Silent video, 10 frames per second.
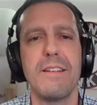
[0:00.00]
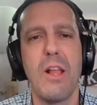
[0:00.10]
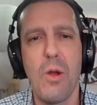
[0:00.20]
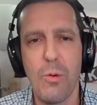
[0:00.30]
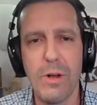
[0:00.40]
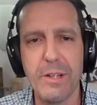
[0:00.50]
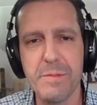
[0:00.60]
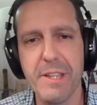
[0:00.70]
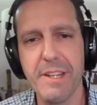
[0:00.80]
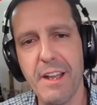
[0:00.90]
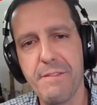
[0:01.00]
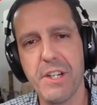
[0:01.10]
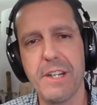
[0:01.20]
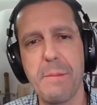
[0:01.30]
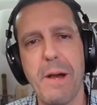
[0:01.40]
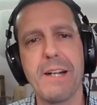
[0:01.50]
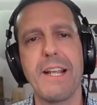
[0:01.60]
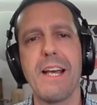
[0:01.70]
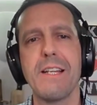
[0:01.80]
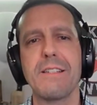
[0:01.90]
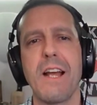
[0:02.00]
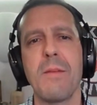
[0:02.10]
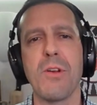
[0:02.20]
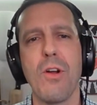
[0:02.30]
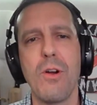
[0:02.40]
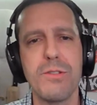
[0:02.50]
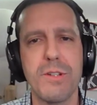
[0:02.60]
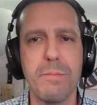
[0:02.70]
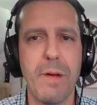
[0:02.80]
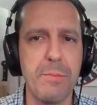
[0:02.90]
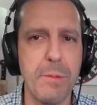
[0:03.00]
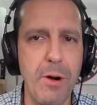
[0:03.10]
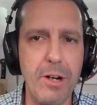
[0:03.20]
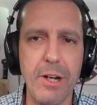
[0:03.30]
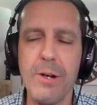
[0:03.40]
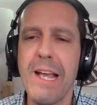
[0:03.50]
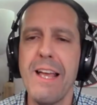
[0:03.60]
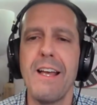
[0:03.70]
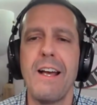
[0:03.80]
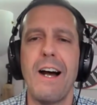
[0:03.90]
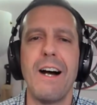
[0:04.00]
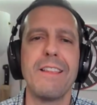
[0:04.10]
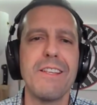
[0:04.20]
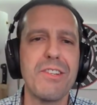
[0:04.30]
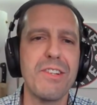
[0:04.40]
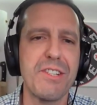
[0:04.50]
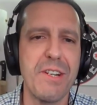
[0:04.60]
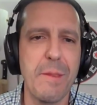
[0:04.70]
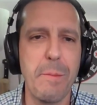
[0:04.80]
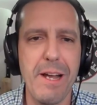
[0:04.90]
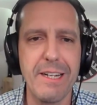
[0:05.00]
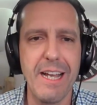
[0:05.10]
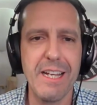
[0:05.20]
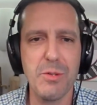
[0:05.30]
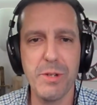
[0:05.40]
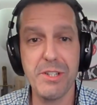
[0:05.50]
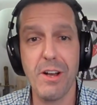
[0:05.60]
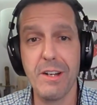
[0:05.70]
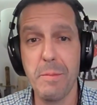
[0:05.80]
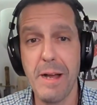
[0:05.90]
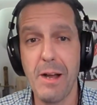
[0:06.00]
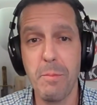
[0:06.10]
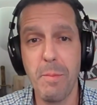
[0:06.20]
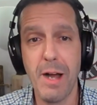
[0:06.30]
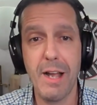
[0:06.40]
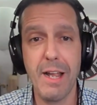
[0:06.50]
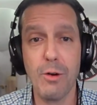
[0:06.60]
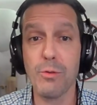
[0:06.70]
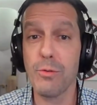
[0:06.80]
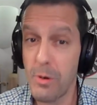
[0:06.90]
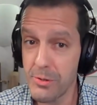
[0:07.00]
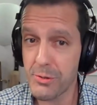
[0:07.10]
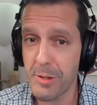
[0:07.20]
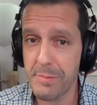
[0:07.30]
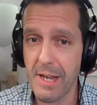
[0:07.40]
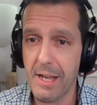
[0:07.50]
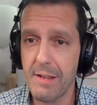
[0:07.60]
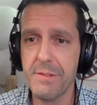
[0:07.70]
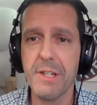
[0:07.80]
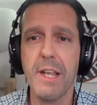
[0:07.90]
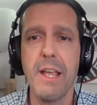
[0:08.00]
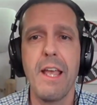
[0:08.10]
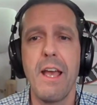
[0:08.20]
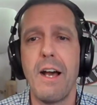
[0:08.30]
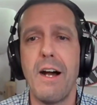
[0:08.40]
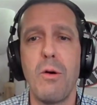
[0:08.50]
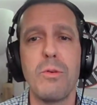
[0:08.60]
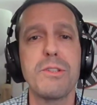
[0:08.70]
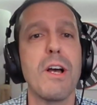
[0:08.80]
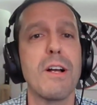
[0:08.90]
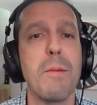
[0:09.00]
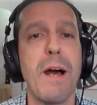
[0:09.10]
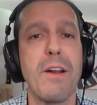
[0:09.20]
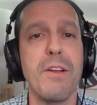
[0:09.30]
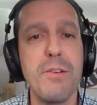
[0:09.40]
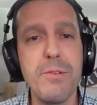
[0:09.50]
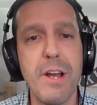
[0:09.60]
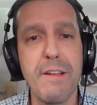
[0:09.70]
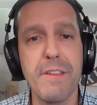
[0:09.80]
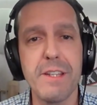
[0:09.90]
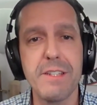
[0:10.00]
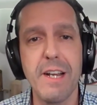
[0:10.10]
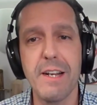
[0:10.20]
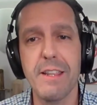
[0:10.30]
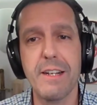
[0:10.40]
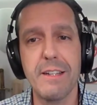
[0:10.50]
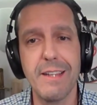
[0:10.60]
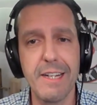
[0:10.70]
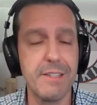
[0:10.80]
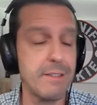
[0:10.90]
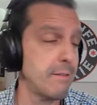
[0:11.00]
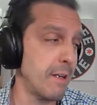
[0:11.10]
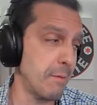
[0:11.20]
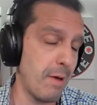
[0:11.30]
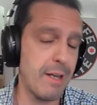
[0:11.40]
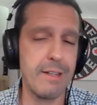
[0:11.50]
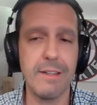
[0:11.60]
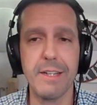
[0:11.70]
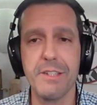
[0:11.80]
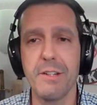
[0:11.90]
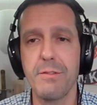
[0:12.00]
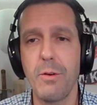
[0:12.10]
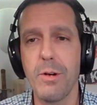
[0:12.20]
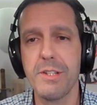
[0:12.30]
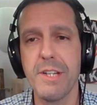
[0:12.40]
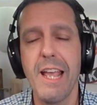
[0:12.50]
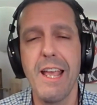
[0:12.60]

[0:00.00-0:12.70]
Welcome to the Knife Junkie Podcast. I'm your host, Bob DeMarco. On this edition of the podcast, we talk about my road trip knives. Uh, we'll talk about a new knife in the state of the collection, in my collection, of course,